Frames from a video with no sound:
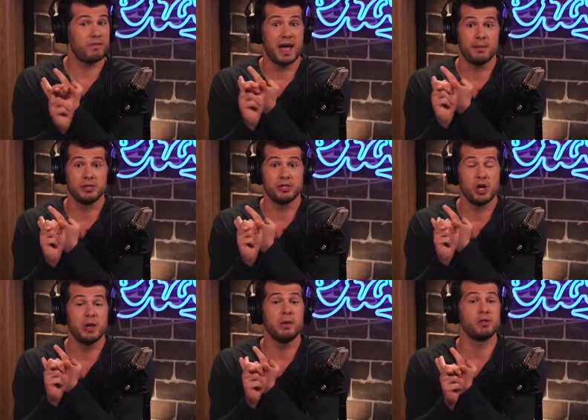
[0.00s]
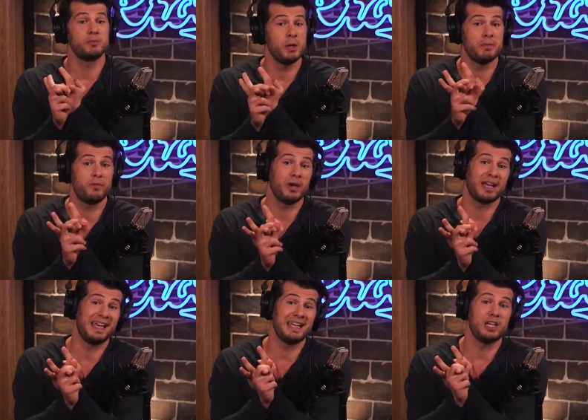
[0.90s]
We've had him on the show. He was put before a
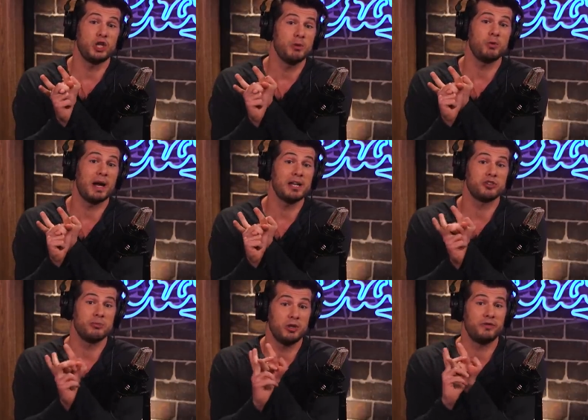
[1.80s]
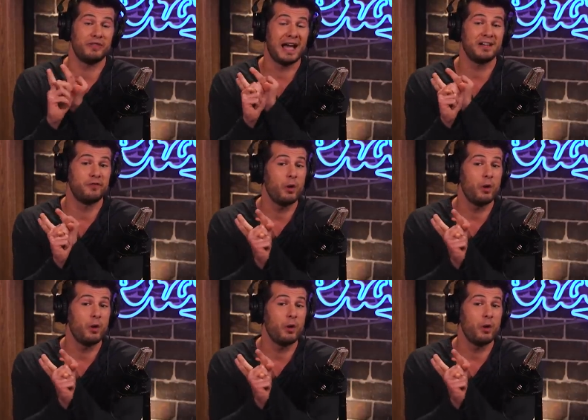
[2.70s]
Canadian Human Rights Tribunal fined